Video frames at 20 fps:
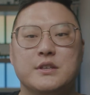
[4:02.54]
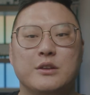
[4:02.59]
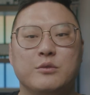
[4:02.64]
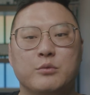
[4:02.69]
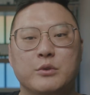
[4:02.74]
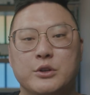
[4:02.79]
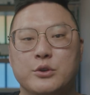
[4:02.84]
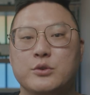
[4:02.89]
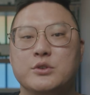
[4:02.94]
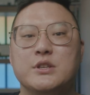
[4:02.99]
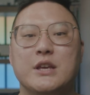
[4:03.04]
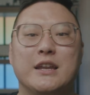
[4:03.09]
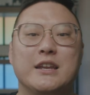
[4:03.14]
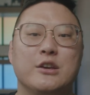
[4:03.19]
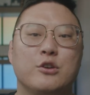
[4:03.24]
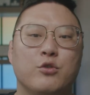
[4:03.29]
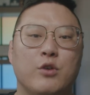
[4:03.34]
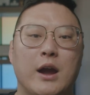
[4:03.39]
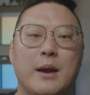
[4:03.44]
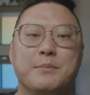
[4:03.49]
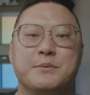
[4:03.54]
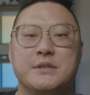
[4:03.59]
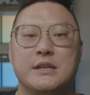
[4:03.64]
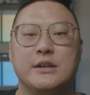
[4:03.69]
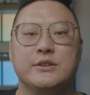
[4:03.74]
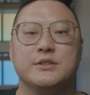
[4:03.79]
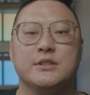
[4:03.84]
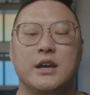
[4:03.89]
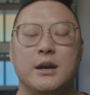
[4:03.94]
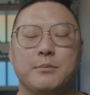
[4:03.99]
and reduce any crap
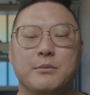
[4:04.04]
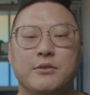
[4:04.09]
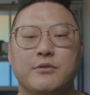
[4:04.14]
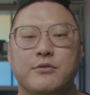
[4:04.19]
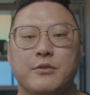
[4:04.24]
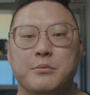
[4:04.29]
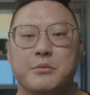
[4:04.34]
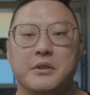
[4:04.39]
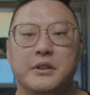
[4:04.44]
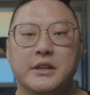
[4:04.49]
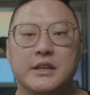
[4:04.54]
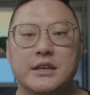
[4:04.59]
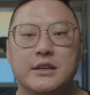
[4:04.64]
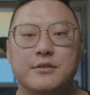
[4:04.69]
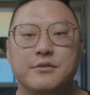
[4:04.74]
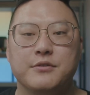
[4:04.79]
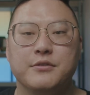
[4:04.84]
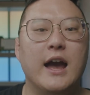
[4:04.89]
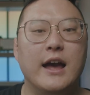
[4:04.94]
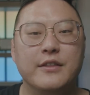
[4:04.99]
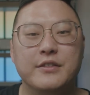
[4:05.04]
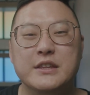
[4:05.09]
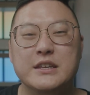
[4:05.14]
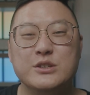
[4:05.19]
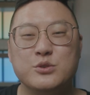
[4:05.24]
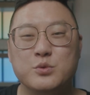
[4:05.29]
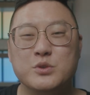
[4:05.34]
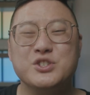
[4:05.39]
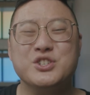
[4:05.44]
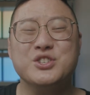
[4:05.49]
sounds coming from the leaf. And
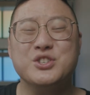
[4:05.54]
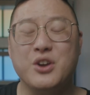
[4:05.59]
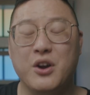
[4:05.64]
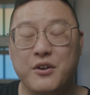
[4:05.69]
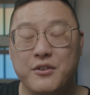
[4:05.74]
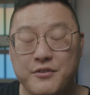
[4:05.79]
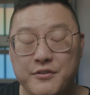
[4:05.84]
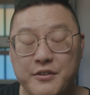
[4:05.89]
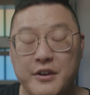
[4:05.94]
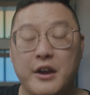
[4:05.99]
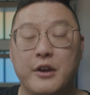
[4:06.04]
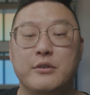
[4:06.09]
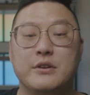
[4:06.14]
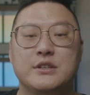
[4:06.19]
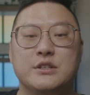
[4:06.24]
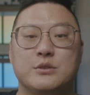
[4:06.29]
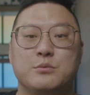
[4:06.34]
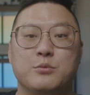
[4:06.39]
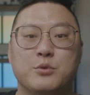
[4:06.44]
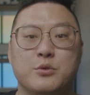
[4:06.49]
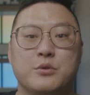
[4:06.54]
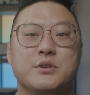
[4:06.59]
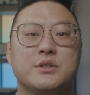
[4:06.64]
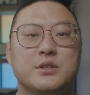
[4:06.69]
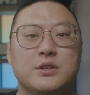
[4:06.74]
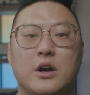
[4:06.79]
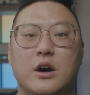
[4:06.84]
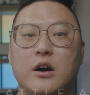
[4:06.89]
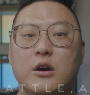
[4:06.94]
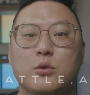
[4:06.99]
these switches are very smooth
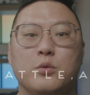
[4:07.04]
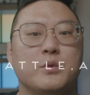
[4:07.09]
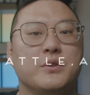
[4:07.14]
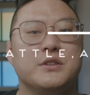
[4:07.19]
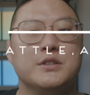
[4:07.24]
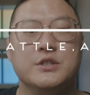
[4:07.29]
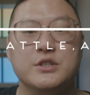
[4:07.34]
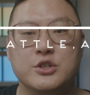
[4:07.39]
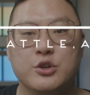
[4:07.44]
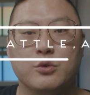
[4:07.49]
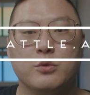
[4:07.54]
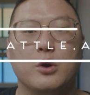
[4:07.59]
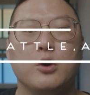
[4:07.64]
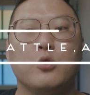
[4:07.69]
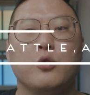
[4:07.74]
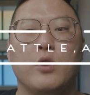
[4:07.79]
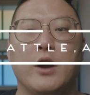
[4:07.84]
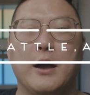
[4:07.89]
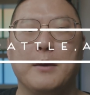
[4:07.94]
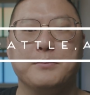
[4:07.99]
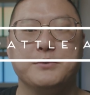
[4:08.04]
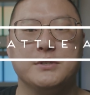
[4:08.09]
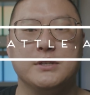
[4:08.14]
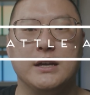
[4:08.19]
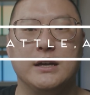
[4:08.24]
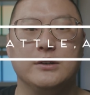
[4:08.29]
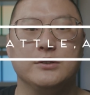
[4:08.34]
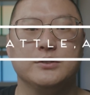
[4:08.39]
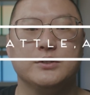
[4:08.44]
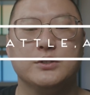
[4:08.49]
stock with zero crap
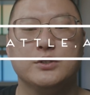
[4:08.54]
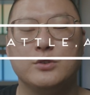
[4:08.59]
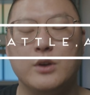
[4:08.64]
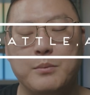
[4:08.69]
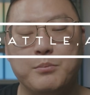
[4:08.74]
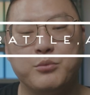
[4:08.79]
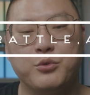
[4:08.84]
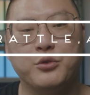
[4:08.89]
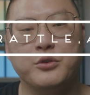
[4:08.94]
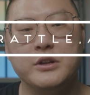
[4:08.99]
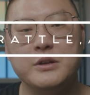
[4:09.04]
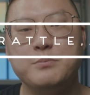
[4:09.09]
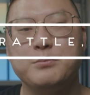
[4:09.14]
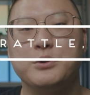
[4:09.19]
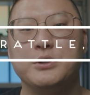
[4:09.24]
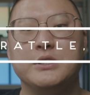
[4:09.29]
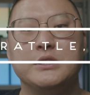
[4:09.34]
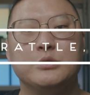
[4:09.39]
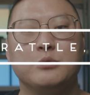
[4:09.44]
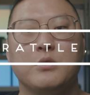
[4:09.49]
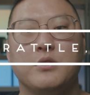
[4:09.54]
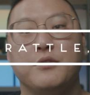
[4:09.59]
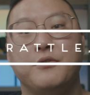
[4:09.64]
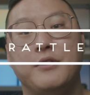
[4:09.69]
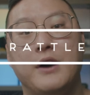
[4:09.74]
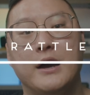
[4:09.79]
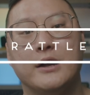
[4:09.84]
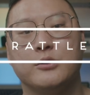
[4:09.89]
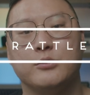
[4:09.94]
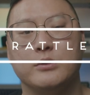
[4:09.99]
sounds, so I'm pretty pleased with the
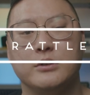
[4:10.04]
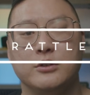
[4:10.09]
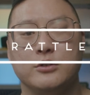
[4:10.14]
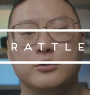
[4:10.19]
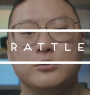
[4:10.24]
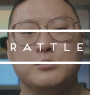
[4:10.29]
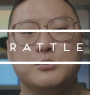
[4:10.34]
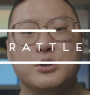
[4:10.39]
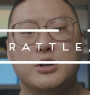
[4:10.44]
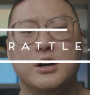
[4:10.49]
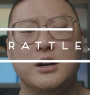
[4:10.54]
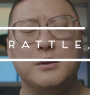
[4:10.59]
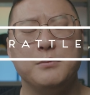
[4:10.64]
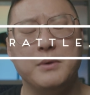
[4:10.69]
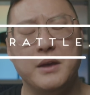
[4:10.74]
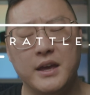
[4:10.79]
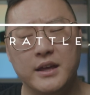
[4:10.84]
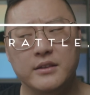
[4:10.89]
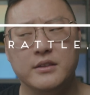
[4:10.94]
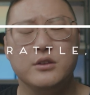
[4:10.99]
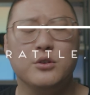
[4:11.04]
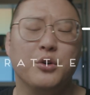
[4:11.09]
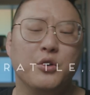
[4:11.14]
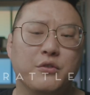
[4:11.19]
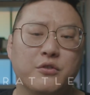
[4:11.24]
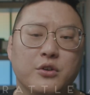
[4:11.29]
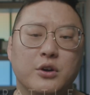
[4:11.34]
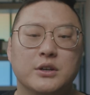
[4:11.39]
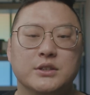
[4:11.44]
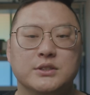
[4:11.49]
factory lube job and the
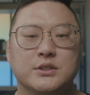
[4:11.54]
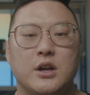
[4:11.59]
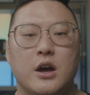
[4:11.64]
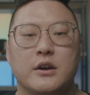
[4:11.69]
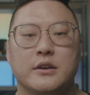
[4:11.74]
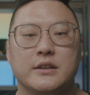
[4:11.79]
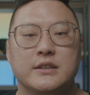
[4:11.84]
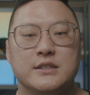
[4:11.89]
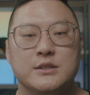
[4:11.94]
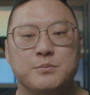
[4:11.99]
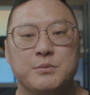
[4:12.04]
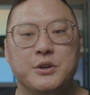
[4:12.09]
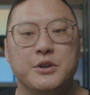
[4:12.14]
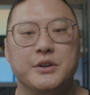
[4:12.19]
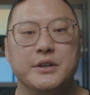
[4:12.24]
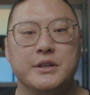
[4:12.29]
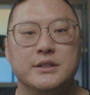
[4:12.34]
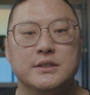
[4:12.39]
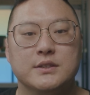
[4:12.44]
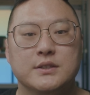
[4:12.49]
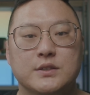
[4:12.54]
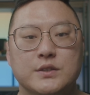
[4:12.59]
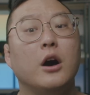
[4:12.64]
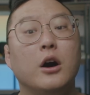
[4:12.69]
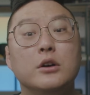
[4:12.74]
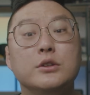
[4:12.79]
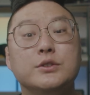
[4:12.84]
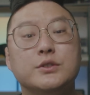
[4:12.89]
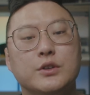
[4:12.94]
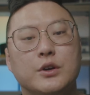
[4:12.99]
overall stock experience.
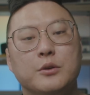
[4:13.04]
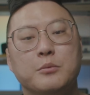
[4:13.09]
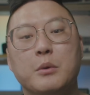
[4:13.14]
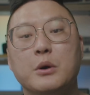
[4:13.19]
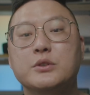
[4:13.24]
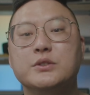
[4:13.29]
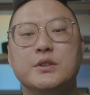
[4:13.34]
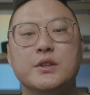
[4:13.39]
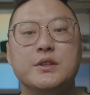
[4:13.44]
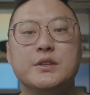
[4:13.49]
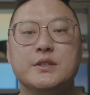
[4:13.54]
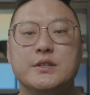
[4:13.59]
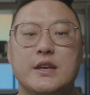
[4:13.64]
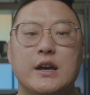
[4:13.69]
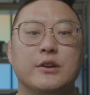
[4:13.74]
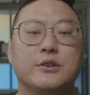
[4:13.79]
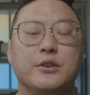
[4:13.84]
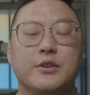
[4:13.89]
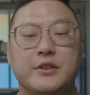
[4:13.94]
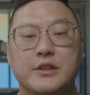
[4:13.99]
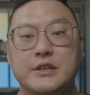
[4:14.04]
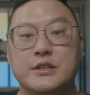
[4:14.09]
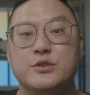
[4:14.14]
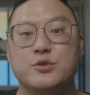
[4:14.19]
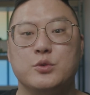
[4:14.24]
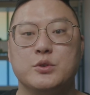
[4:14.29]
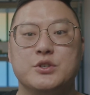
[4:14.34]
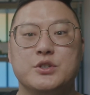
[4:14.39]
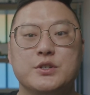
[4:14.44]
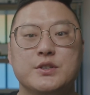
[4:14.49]
Also, most of the sound on these
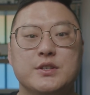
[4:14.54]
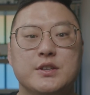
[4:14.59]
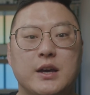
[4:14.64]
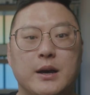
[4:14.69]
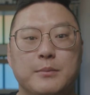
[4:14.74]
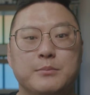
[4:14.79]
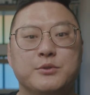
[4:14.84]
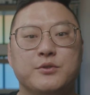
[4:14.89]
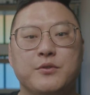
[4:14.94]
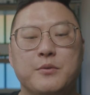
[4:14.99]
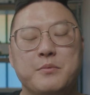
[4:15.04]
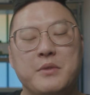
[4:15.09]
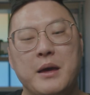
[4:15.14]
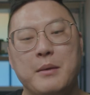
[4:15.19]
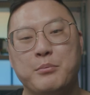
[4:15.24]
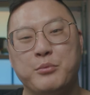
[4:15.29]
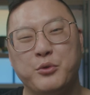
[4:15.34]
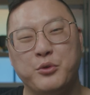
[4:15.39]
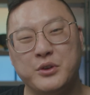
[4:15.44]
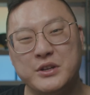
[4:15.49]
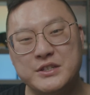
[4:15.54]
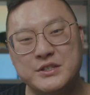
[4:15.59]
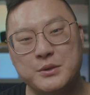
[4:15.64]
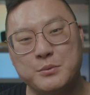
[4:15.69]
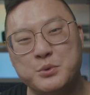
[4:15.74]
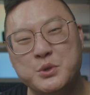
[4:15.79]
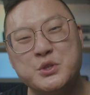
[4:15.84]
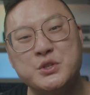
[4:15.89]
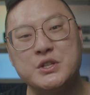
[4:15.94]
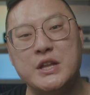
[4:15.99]
switches comes from that pretty
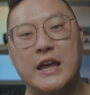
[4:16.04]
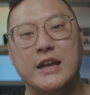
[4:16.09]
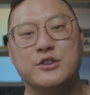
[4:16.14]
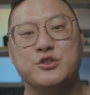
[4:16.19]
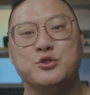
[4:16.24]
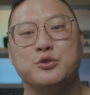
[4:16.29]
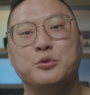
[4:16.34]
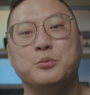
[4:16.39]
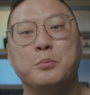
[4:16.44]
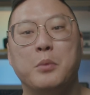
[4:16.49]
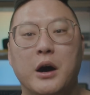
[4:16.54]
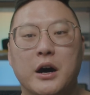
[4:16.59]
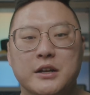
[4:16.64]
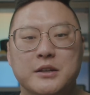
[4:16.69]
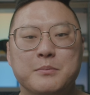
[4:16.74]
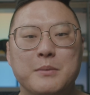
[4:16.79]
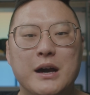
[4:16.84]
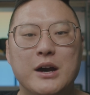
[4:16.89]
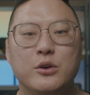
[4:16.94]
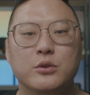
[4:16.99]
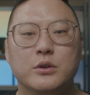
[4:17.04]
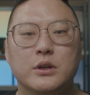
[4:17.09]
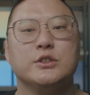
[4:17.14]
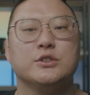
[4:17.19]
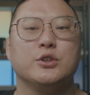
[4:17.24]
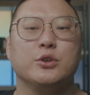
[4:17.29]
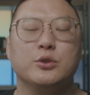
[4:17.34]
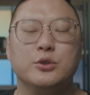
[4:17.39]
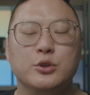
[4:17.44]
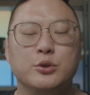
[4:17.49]
substantial bottom out,
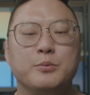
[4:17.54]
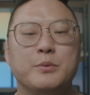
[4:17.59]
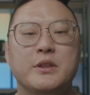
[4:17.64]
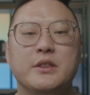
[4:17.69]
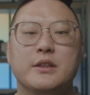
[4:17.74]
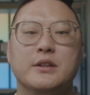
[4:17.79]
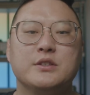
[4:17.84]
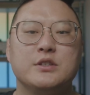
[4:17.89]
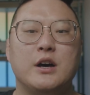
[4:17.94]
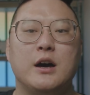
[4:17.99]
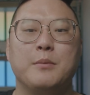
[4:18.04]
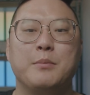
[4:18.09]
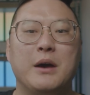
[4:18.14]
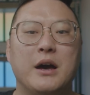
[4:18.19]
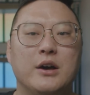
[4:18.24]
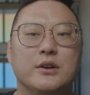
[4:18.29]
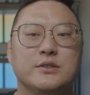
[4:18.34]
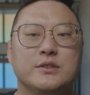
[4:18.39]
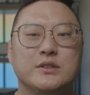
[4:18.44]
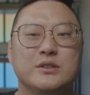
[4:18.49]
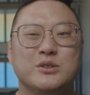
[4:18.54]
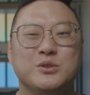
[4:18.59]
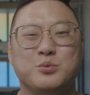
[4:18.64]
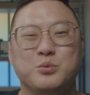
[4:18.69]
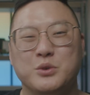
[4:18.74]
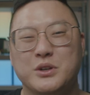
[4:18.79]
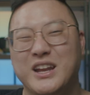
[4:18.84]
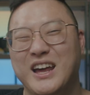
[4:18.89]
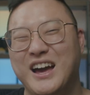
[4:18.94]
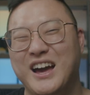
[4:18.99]
so lubing the top housings
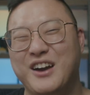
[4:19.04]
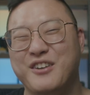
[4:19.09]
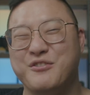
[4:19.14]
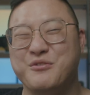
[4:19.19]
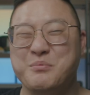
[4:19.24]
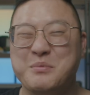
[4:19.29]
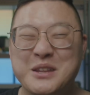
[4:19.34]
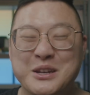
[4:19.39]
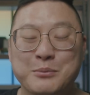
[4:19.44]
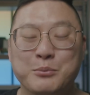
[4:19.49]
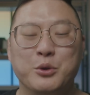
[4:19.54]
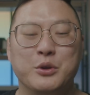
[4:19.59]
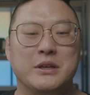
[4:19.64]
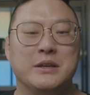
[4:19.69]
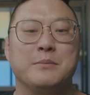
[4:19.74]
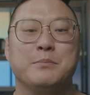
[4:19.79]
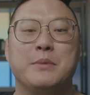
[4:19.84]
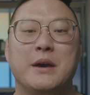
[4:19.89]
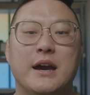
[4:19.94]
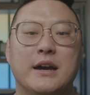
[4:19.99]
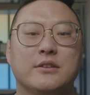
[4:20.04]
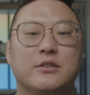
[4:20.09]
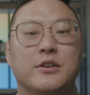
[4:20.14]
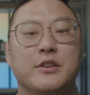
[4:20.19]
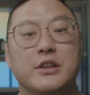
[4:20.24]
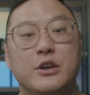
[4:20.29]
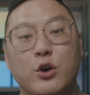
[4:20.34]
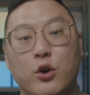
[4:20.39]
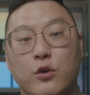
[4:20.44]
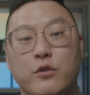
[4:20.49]
would have minimal impact on
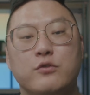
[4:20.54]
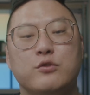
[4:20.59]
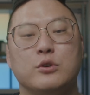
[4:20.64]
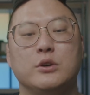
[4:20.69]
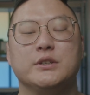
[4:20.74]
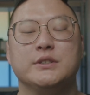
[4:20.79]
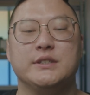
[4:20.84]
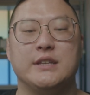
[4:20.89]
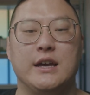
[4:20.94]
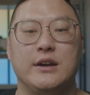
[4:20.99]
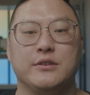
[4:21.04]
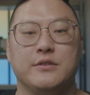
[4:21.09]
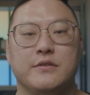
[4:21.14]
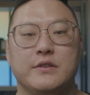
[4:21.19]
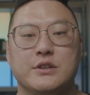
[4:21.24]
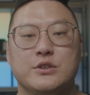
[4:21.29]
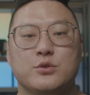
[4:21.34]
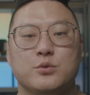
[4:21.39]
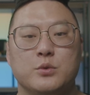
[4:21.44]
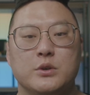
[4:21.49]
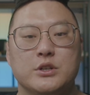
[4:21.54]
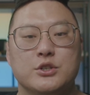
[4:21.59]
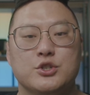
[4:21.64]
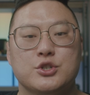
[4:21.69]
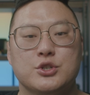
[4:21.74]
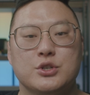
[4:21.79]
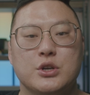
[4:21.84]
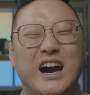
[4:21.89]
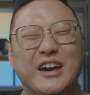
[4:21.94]
the overall sound of the switch.